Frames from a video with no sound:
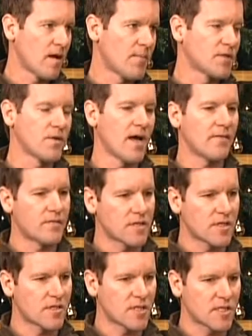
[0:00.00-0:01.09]
lot, but you have
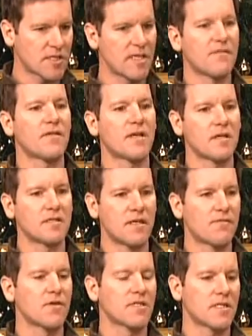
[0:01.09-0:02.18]
such a significant
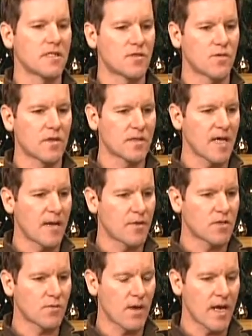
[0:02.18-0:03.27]
difference in sort of the type
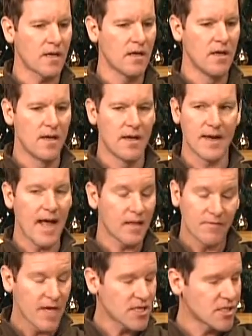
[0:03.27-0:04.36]
of terrain and
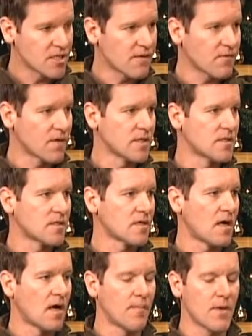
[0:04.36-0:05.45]
elevation difference.
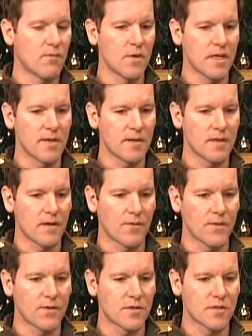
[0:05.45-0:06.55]
Mm-hmm. Um, it really, you know,
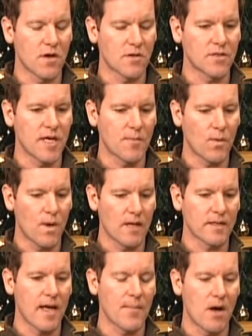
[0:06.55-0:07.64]
you can start your day up at
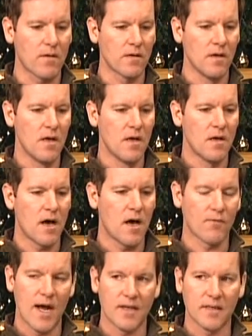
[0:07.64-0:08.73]
Wildcat Mountain uh,
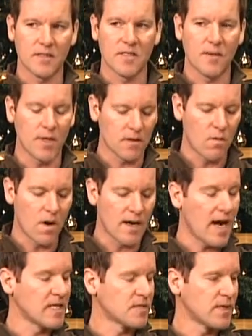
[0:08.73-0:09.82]
riding the Summit Quad
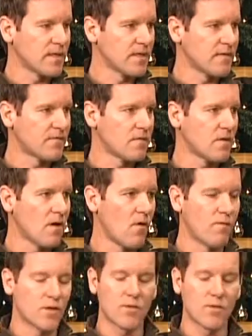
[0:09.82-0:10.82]
High Speed Lift uh, over